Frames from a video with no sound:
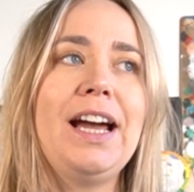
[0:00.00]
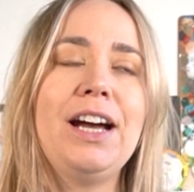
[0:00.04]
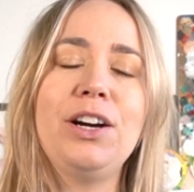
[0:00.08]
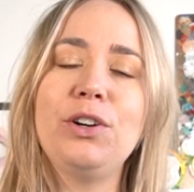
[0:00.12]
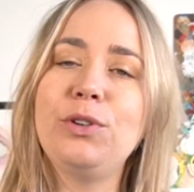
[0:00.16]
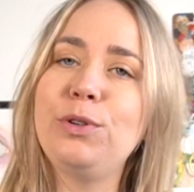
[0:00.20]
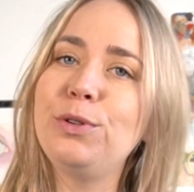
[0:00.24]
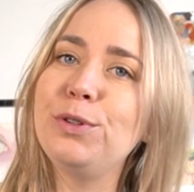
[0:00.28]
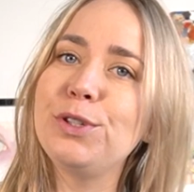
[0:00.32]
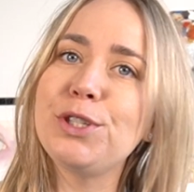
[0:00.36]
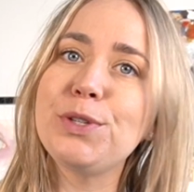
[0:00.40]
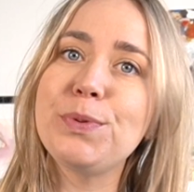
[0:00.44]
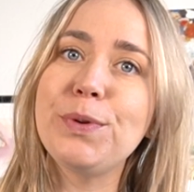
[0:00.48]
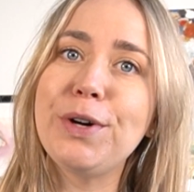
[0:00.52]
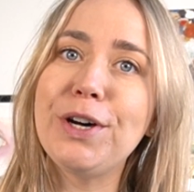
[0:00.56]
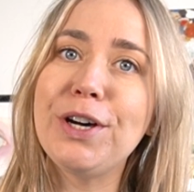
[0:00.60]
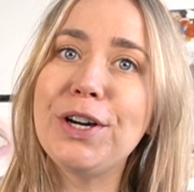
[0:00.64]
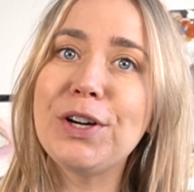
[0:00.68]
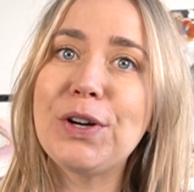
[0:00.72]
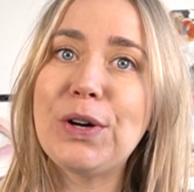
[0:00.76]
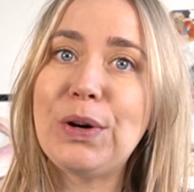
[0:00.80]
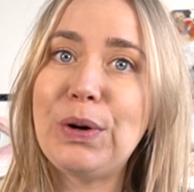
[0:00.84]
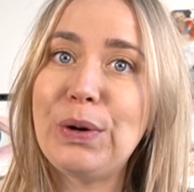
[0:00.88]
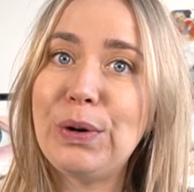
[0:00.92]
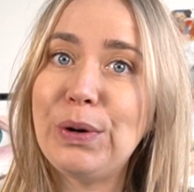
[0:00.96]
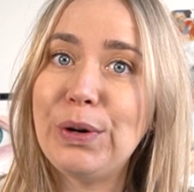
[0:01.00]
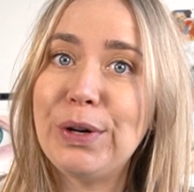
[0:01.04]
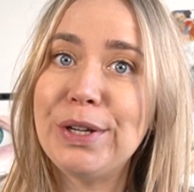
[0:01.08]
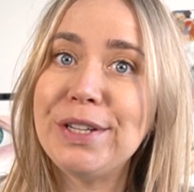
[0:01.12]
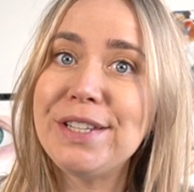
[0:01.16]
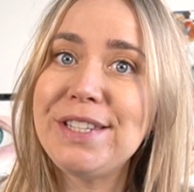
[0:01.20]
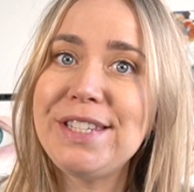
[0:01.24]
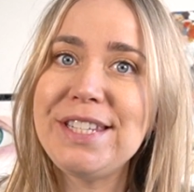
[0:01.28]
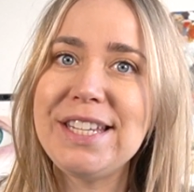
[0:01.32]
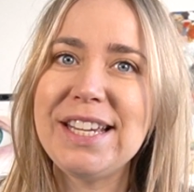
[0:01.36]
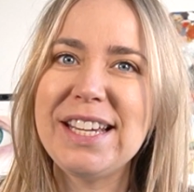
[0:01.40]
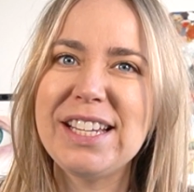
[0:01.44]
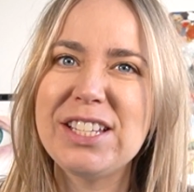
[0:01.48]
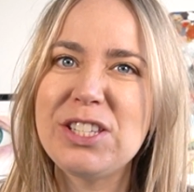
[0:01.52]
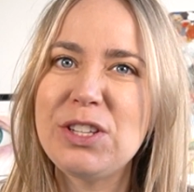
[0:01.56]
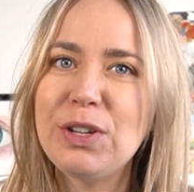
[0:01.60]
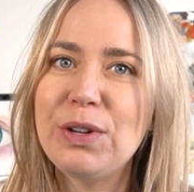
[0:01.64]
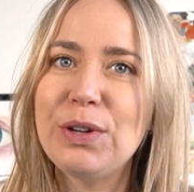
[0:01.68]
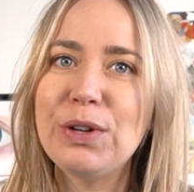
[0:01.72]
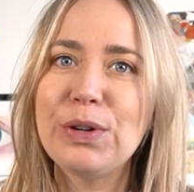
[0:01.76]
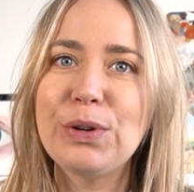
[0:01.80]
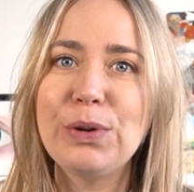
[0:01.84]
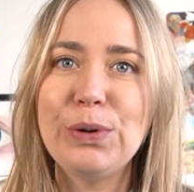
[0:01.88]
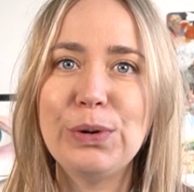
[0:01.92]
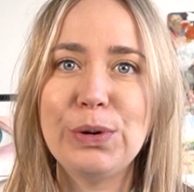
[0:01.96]
at coursework on
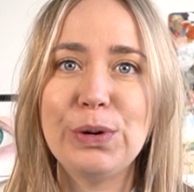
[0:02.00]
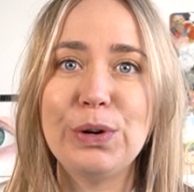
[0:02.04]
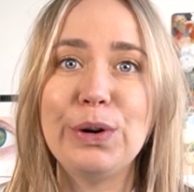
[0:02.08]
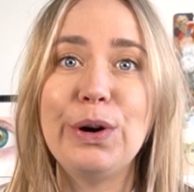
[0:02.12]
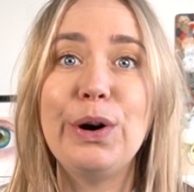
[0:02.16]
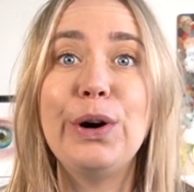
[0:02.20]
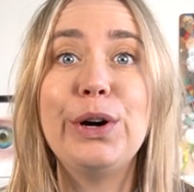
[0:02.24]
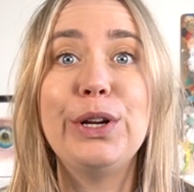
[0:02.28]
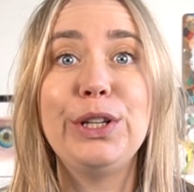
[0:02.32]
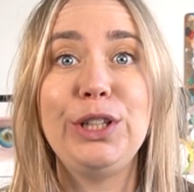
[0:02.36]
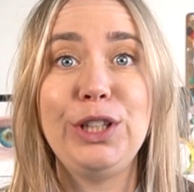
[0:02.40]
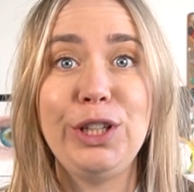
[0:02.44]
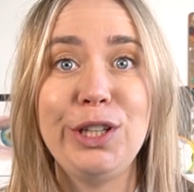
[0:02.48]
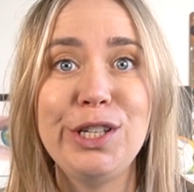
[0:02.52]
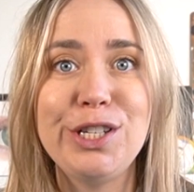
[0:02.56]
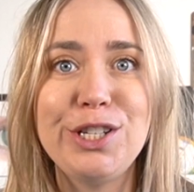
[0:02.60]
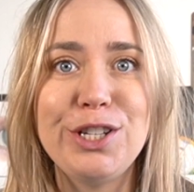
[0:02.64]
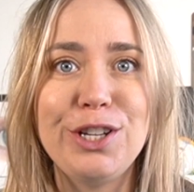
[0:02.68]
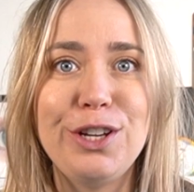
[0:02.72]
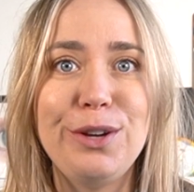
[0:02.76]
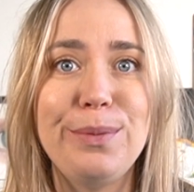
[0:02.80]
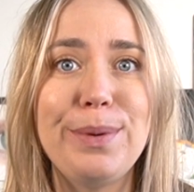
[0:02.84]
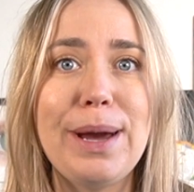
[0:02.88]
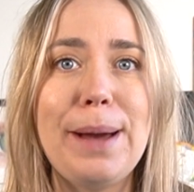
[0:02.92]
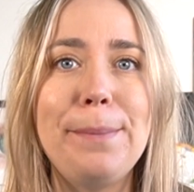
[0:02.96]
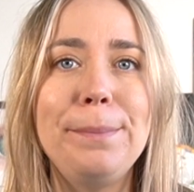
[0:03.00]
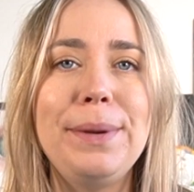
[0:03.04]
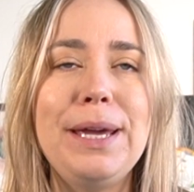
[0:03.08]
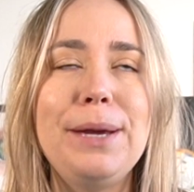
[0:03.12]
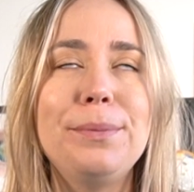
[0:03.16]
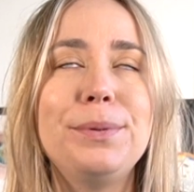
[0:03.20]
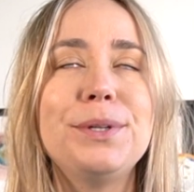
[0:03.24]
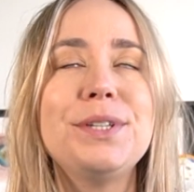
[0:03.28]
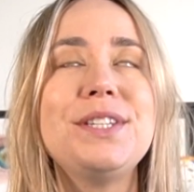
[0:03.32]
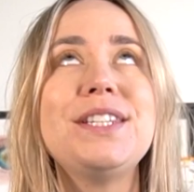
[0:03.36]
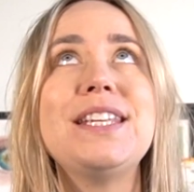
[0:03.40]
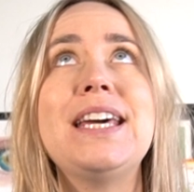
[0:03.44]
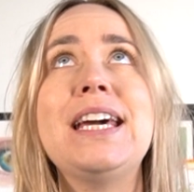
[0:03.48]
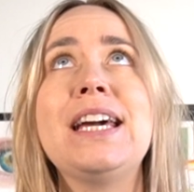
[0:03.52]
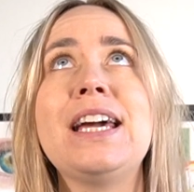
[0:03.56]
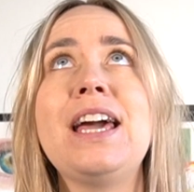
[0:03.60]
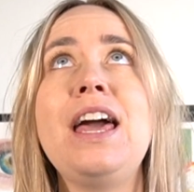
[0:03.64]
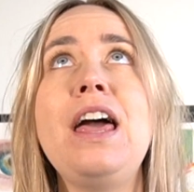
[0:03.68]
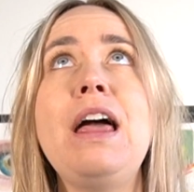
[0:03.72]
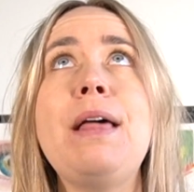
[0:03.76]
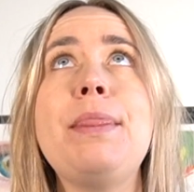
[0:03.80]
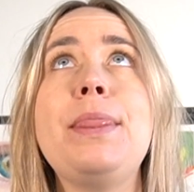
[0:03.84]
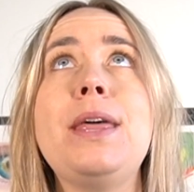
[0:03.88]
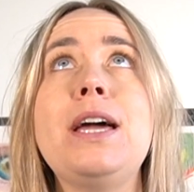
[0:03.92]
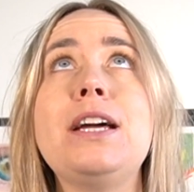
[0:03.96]
TikTok or on YouTube, and people saying
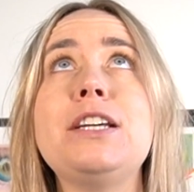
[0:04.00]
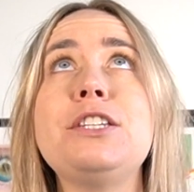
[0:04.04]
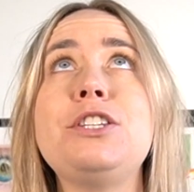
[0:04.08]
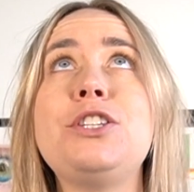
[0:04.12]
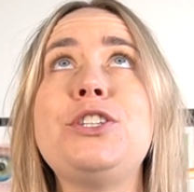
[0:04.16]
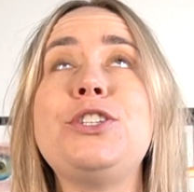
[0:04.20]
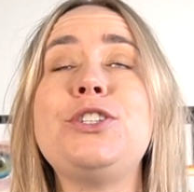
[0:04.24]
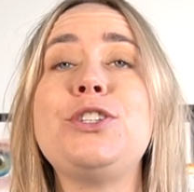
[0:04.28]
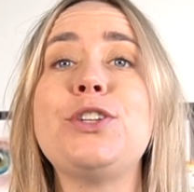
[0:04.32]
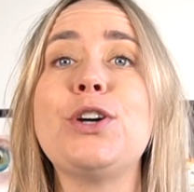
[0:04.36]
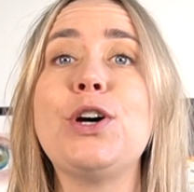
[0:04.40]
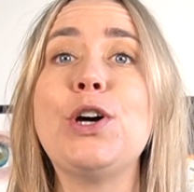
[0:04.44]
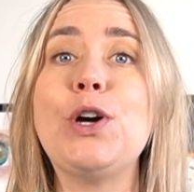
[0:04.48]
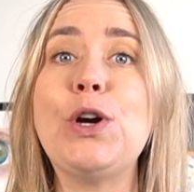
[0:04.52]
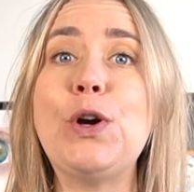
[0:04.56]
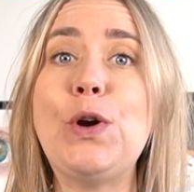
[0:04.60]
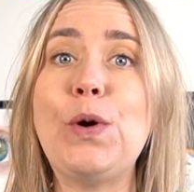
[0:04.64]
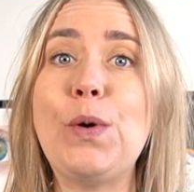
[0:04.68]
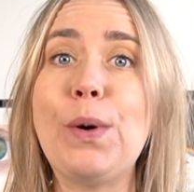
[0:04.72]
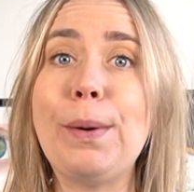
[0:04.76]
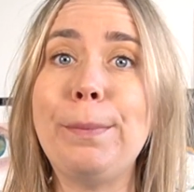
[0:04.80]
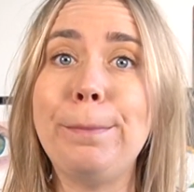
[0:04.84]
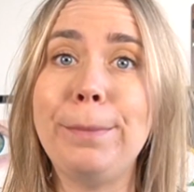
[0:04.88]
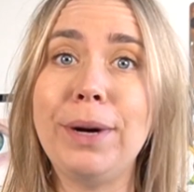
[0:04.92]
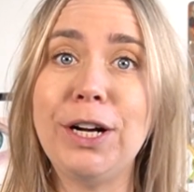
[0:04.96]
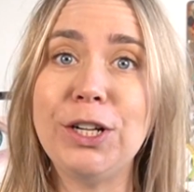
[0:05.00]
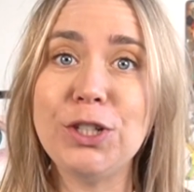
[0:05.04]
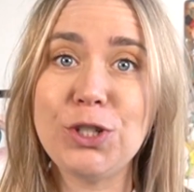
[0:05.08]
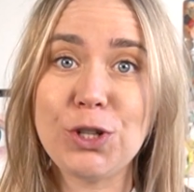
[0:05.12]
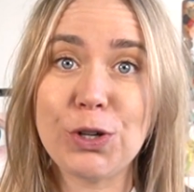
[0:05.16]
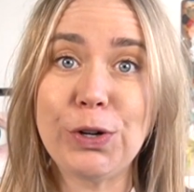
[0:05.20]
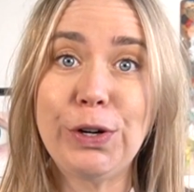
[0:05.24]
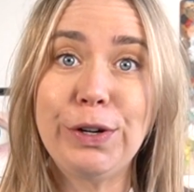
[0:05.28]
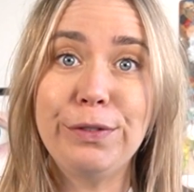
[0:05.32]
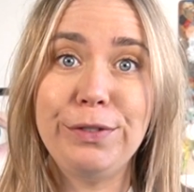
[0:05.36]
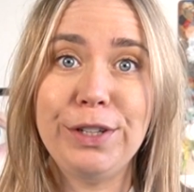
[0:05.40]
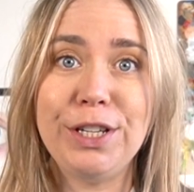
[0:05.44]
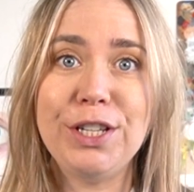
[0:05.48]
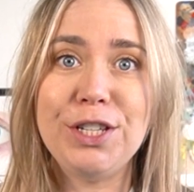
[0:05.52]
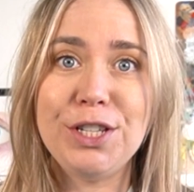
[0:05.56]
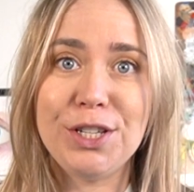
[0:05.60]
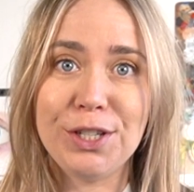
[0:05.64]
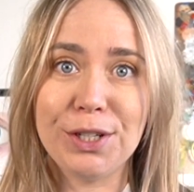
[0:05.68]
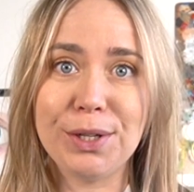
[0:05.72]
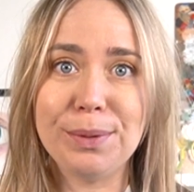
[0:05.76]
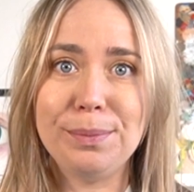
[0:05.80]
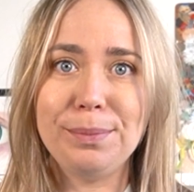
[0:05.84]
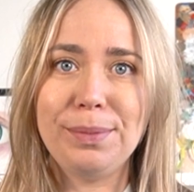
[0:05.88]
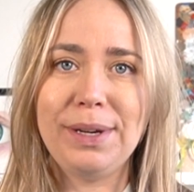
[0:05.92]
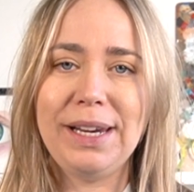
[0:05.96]
there's so much of it
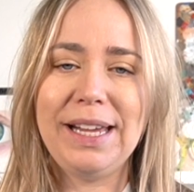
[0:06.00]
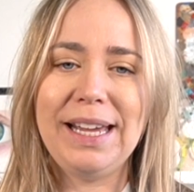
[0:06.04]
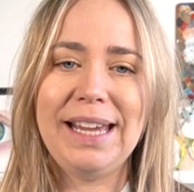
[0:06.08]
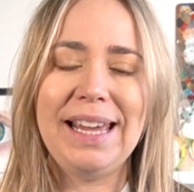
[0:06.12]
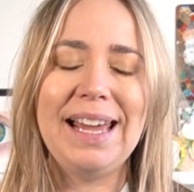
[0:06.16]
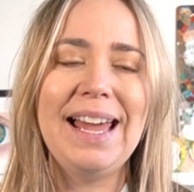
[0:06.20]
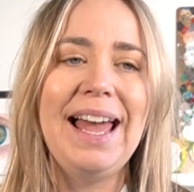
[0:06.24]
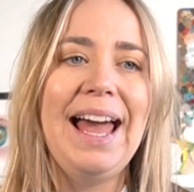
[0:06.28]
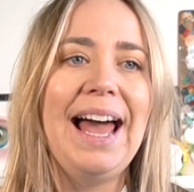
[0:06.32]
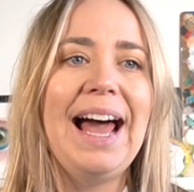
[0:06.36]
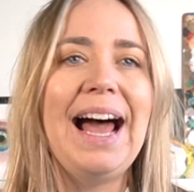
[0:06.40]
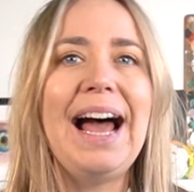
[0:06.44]
to complete.